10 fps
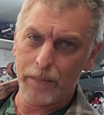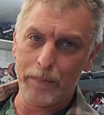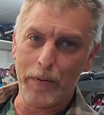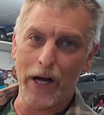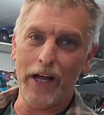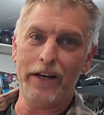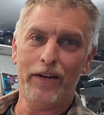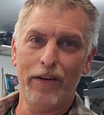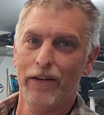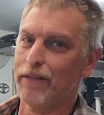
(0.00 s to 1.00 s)
but
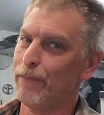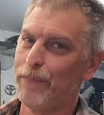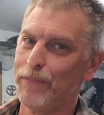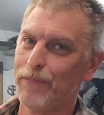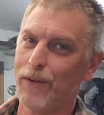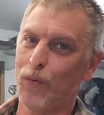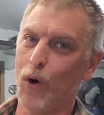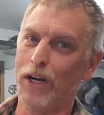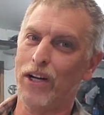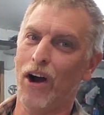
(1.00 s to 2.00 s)

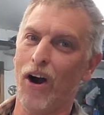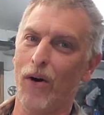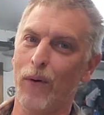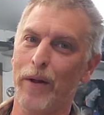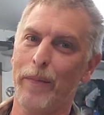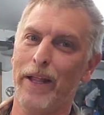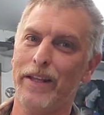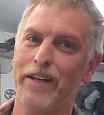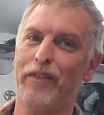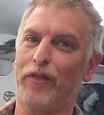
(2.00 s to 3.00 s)
one car would have been the
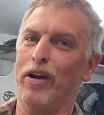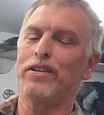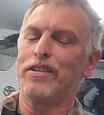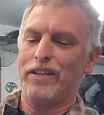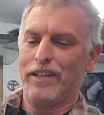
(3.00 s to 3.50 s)
difference.